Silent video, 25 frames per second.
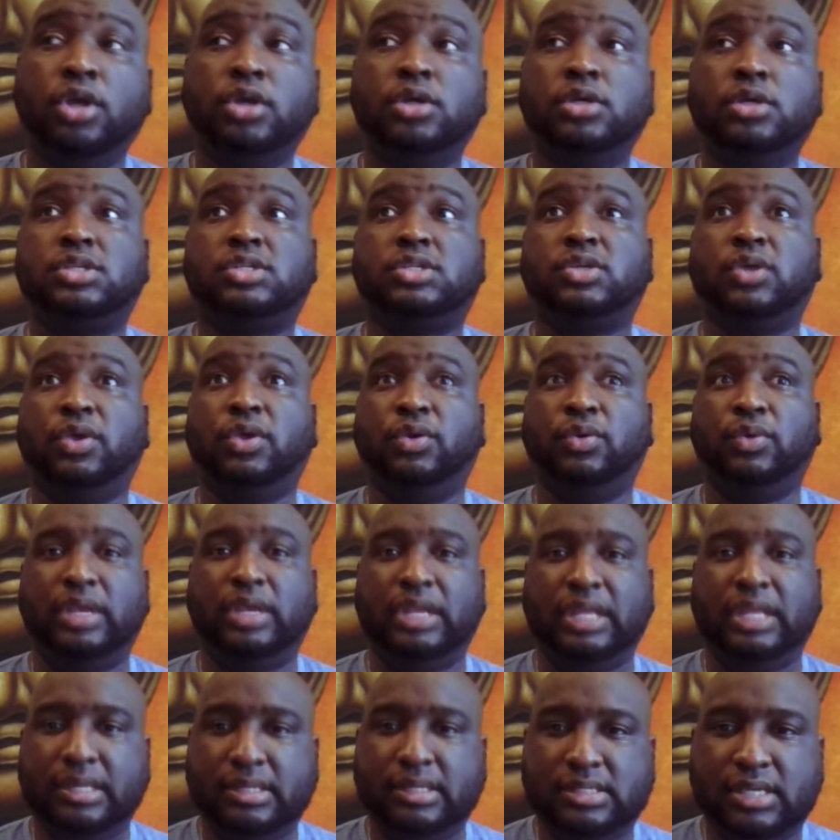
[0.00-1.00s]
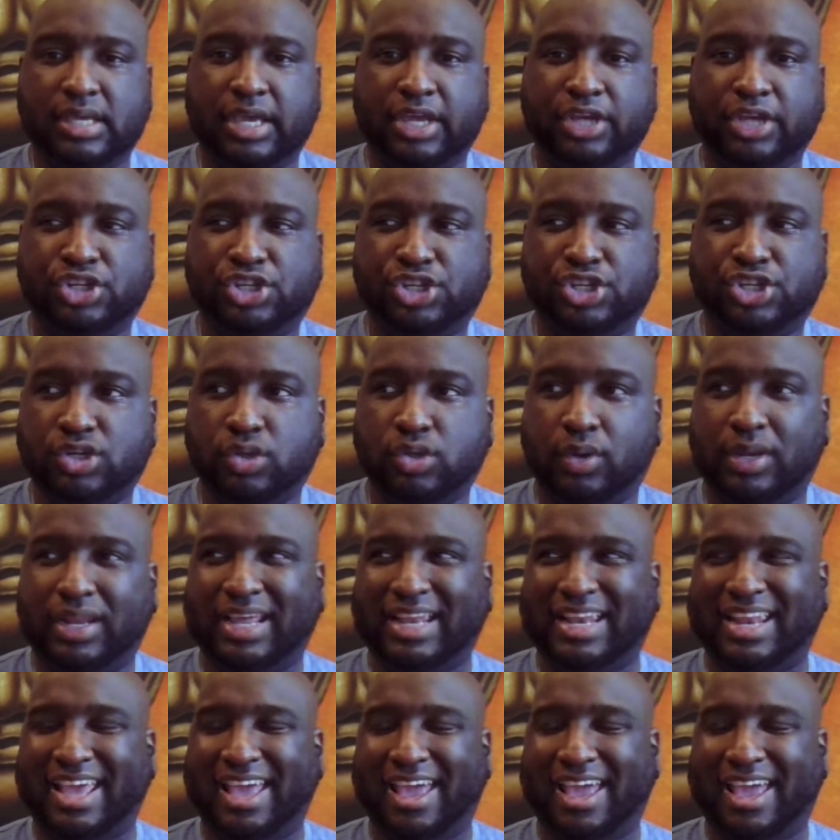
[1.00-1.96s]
So you need to ensure that